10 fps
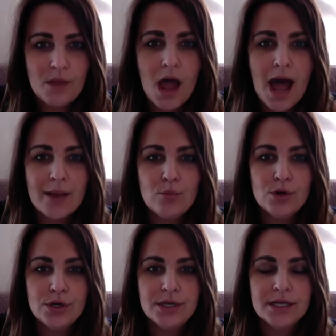I
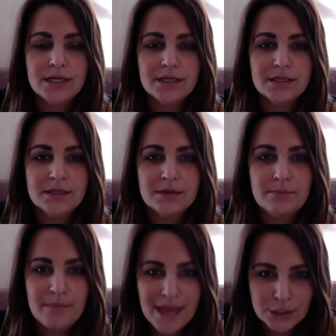would
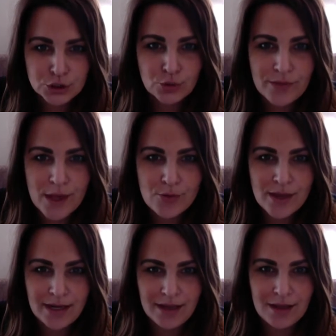make sure that you're
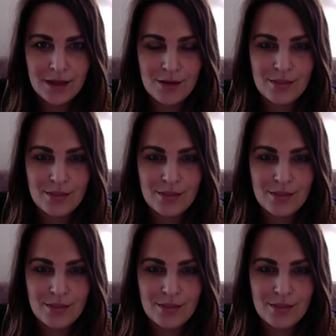getting